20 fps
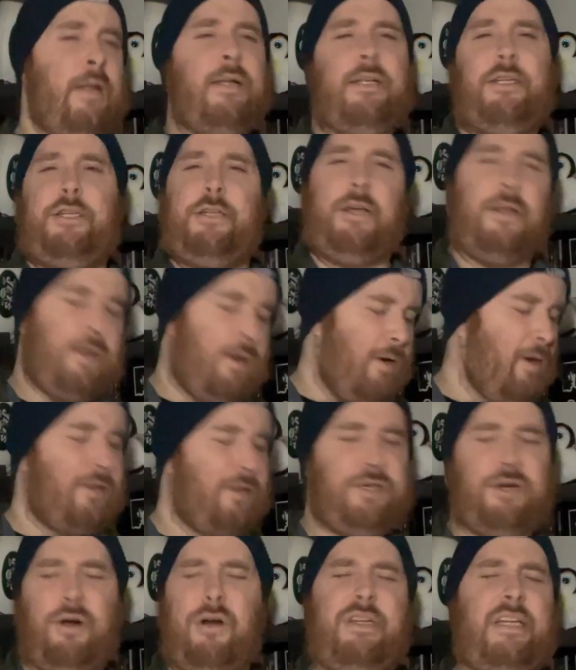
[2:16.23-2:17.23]
Sun Girl
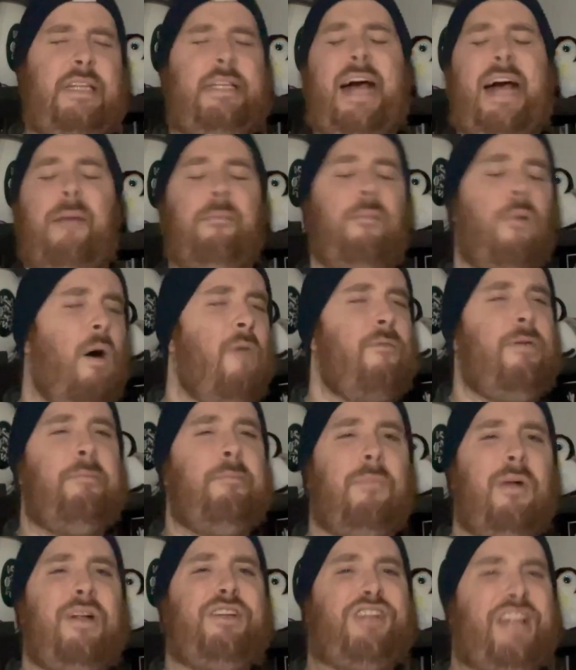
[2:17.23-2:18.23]
starts this album off, and
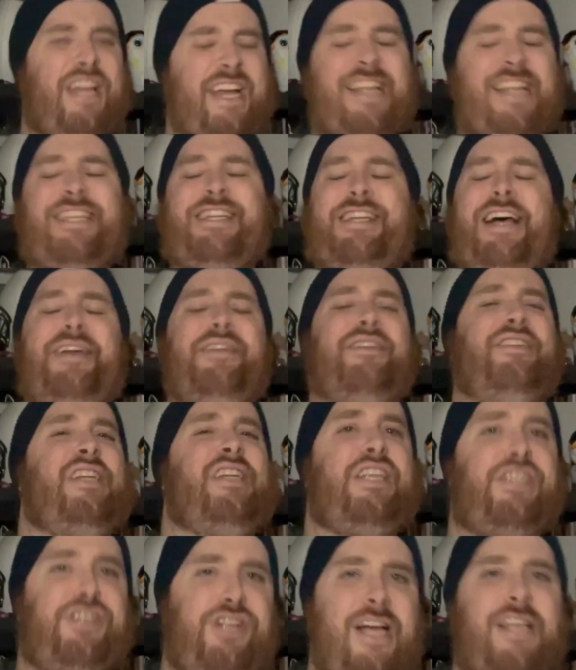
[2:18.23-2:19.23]
much like its title
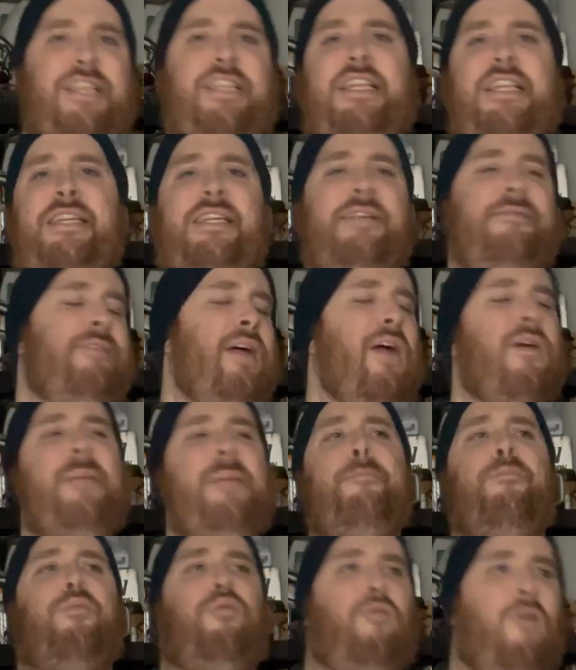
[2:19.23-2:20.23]
suggests, this is a very
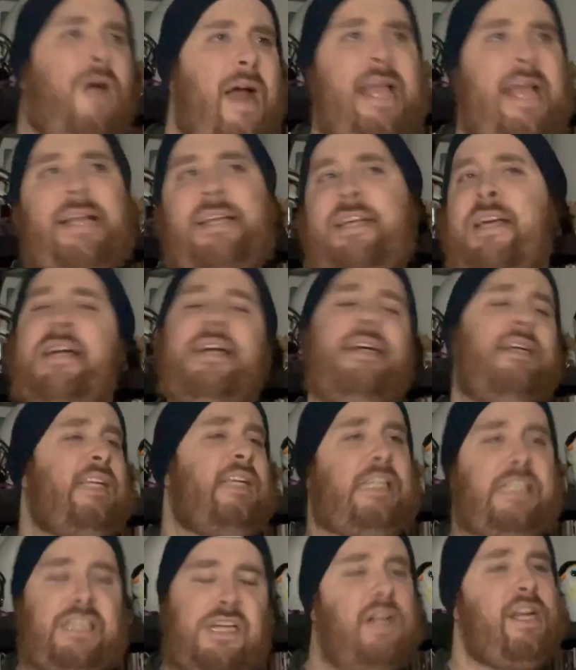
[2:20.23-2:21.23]
bright,
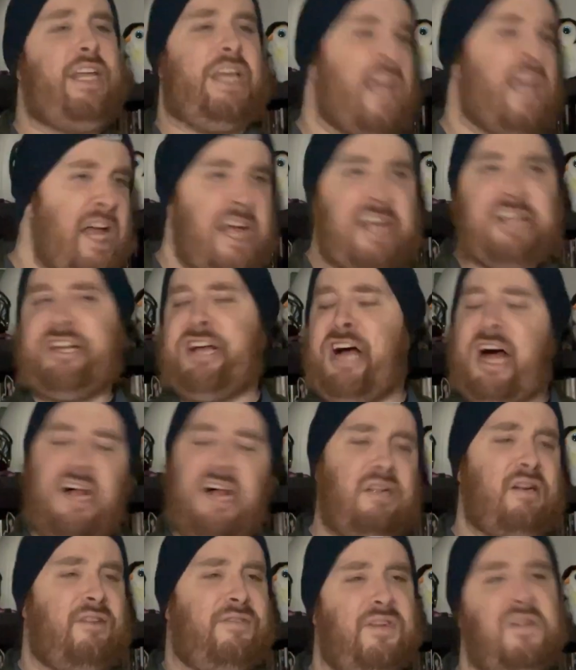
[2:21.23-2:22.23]
sunny,
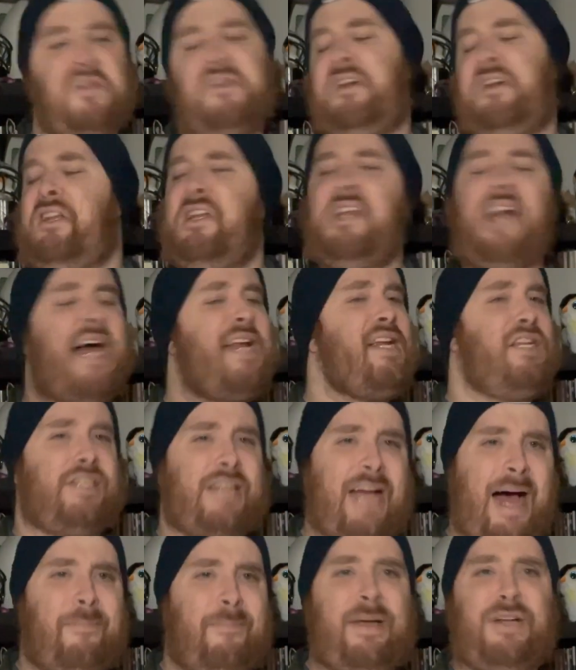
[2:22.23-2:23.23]
colorful,
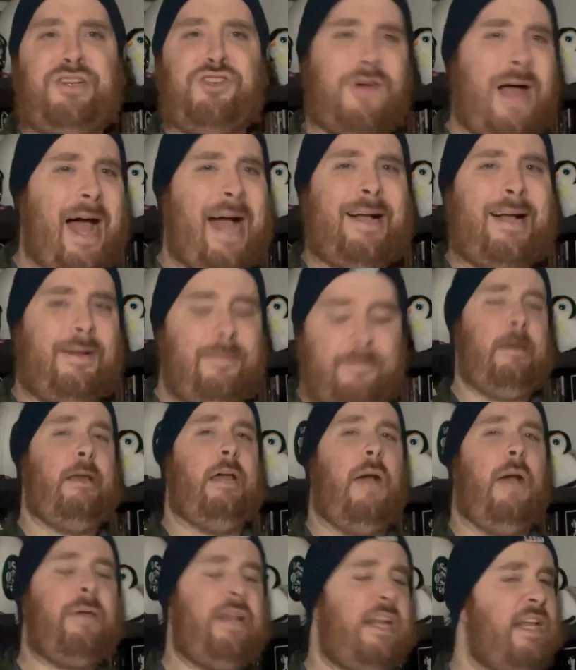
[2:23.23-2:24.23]
kaleidoscopic track.
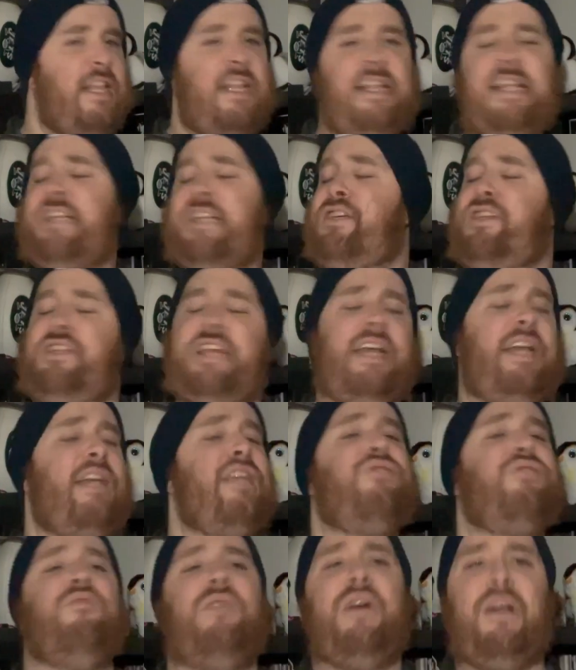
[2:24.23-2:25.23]
I mean, this thing
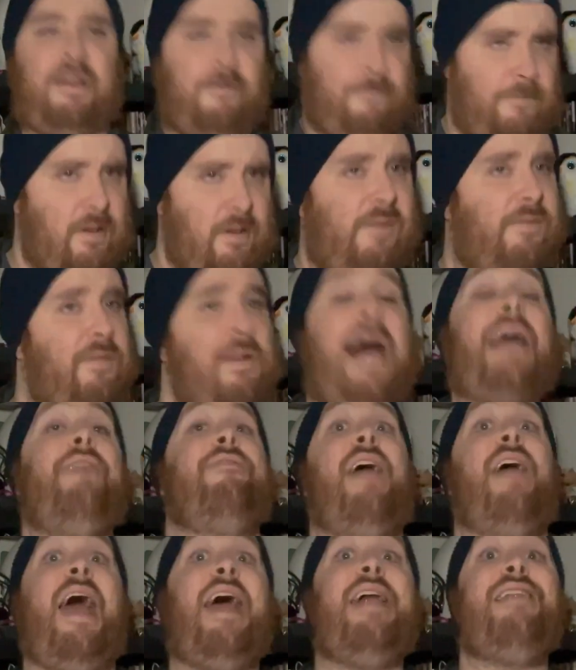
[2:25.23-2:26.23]
is really full of life,
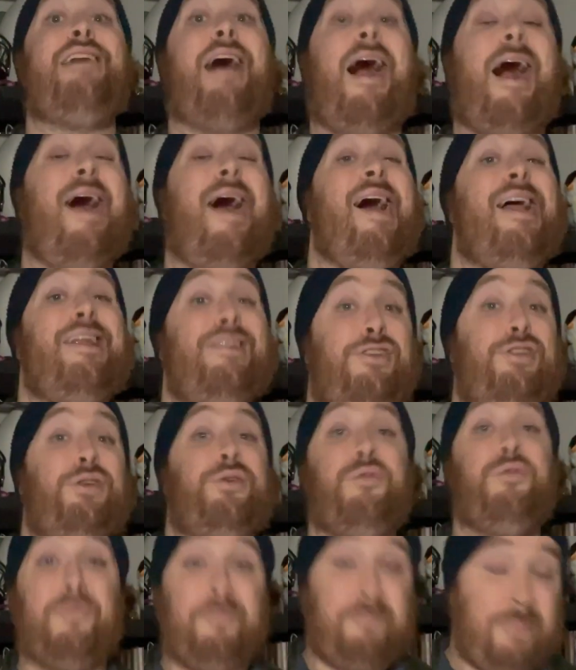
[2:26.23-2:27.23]
and I
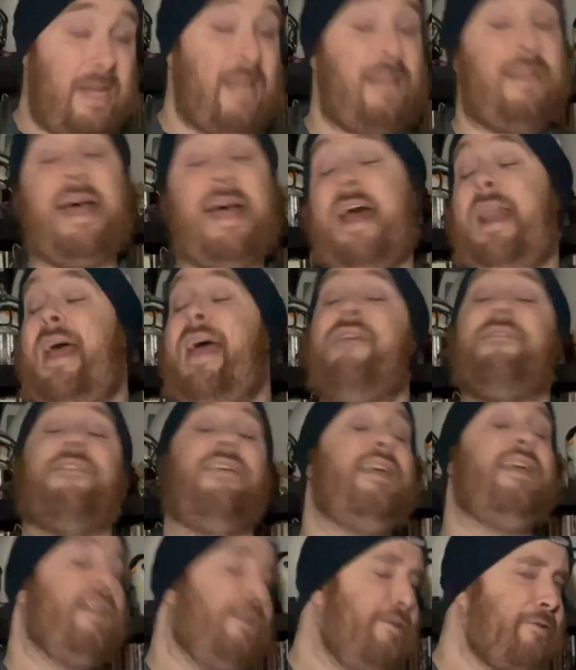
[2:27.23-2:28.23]
do mean that.
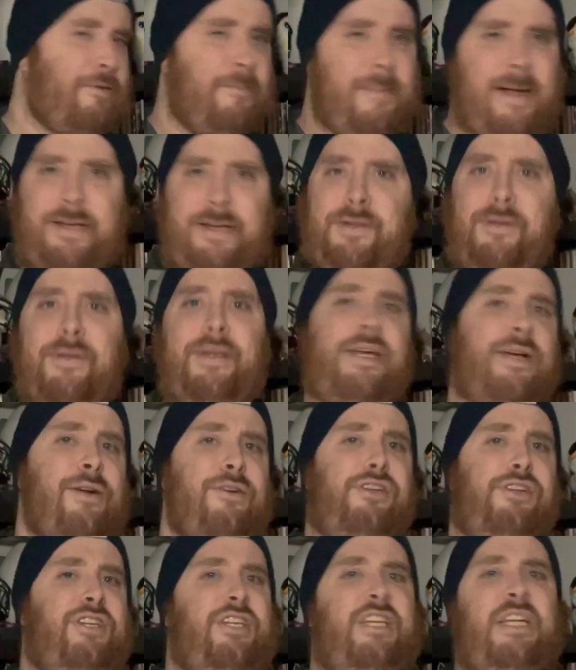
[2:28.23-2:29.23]
Every instrumental here
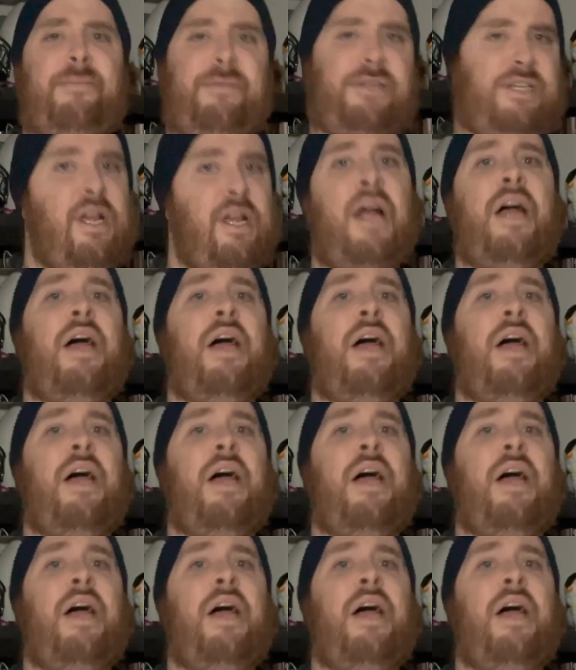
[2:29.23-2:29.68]
just seems to